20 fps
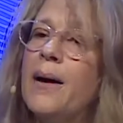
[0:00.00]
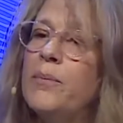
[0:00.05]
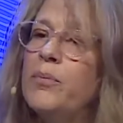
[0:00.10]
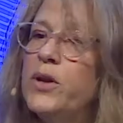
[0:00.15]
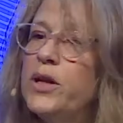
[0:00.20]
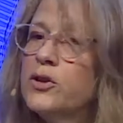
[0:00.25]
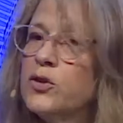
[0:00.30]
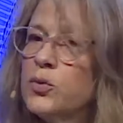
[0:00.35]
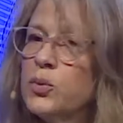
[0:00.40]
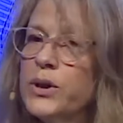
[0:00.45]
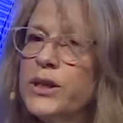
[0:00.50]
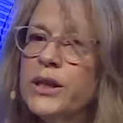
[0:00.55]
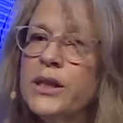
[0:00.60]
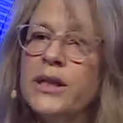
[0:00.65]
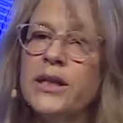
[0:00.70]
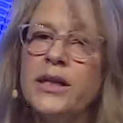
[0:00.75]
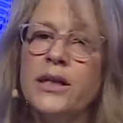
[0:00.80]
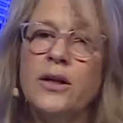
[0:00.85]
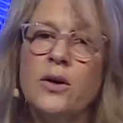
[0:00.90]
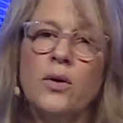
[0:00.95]
that's
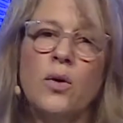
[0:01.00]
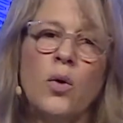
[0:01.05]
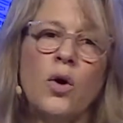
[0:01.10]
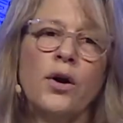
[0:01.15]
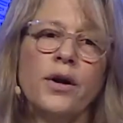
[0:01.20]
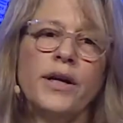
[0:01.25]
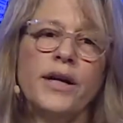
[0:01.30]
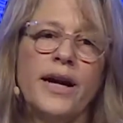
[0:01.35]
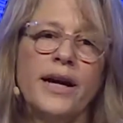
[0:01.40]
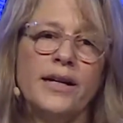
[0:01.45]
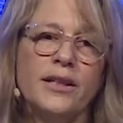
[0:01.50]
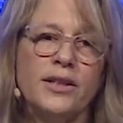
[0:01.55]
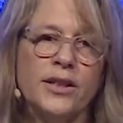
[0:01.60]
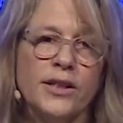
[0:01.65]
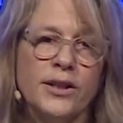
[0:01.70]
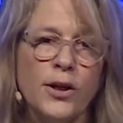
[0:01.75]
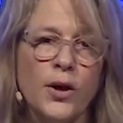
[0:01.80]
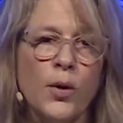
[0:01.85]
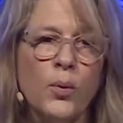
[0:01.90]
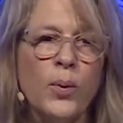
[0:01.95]
really
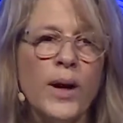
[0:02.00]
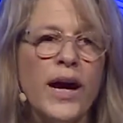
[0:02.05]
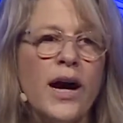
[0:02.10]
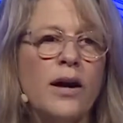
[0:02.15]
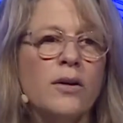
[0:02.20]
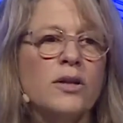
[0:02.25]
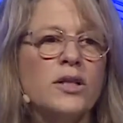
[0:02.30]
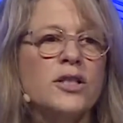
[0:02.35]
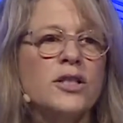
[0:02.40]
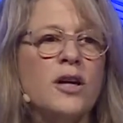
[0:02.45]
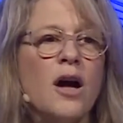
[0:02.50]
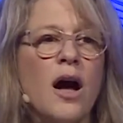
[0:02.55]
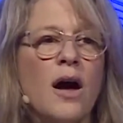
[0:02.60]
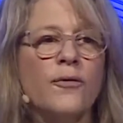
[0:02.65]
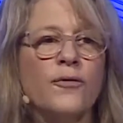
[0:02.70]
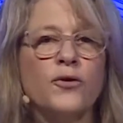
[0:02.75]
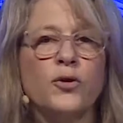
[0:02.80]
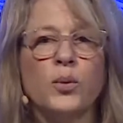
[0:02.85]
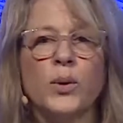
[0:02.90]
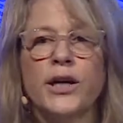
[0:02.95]
oriented around
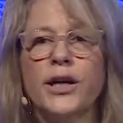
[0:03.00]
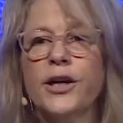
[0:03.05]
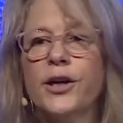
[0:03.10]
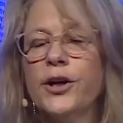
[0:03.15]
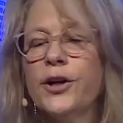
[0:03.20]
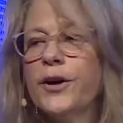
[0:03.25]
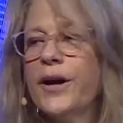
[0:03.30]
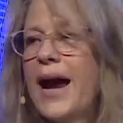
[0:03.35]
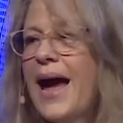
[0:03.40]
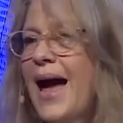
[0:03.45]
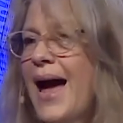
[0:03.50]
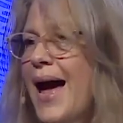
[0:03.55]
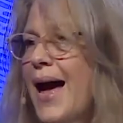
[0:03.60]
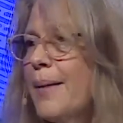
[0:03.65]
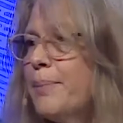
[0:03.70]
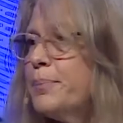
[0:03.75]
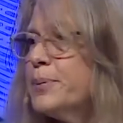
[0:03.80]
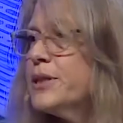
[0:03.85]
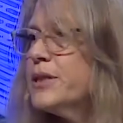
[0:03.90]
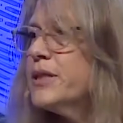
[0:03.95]
software,
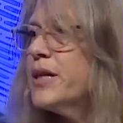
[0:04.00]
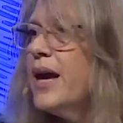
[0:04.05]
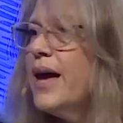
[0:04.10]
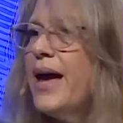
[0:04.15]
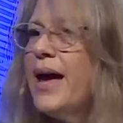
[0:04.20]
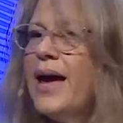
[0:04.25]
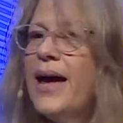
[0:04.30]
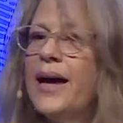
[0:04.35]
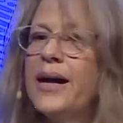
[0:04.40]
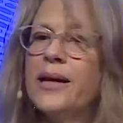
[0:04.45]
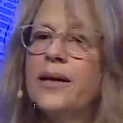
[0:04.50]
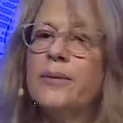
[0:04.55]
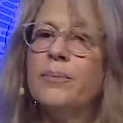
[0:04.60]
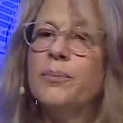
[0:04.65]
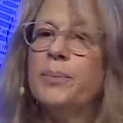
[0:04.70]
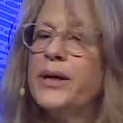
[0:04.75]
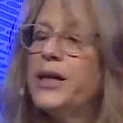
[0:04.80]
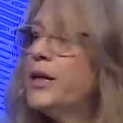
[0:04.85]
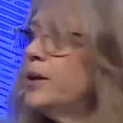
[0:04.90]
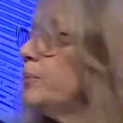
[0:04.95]
apps, and
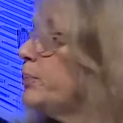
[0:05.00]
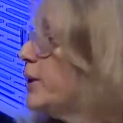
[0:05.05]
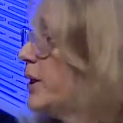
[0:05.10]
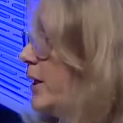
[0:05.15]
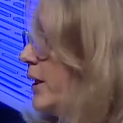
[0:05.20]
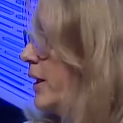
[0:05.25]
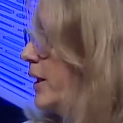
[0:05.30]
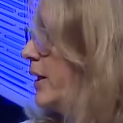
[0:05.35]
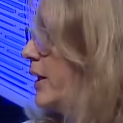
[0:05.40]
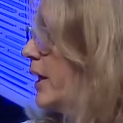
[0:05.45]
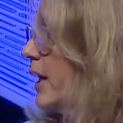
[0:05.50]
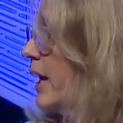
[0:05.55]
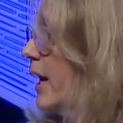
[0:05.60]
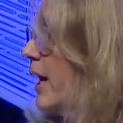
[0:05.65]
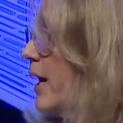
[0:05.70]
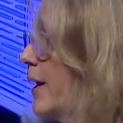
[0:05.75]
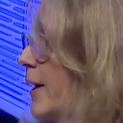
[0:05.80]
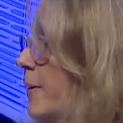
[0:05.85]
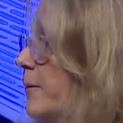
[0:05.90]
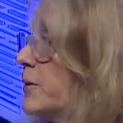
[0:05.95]
B2B
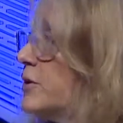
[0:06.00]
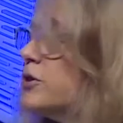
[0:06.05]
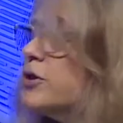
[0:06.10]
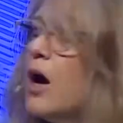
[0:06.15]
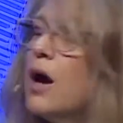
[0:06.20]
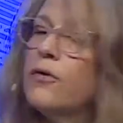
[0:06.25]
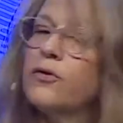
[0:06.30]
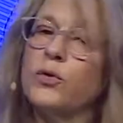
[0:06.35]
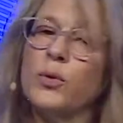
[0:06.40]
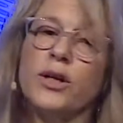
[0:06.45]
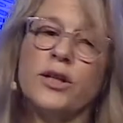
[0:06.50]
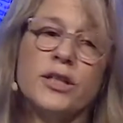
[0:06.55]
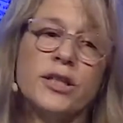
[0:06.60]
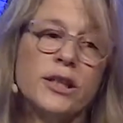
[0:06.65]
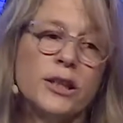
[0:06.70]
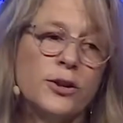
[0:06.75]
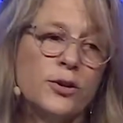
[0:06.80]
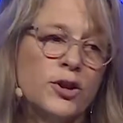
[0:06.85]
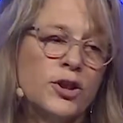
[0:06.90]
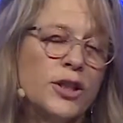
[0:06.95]
software
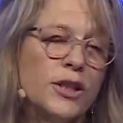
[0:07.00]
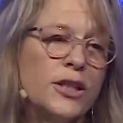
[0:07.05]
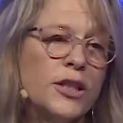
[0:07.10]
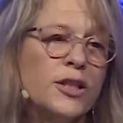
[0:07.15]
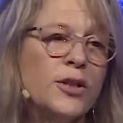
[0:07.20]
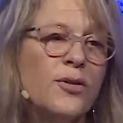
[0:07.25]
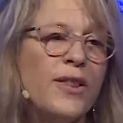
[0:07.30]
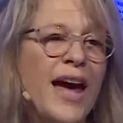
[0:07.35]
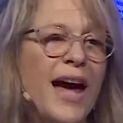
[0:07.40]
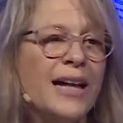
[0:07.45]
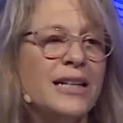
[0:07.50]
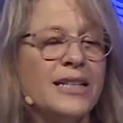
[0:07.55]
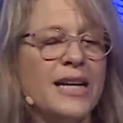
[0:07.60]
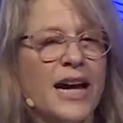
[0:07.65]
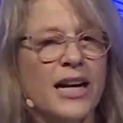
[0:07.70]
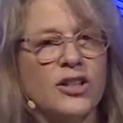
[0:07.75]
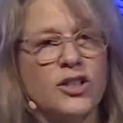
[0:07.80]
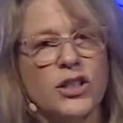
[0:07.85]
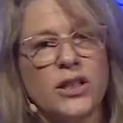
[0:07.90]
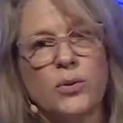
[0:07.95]
solutions. So that's
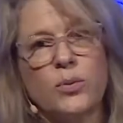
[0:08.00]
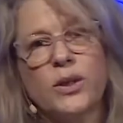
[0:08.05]
actually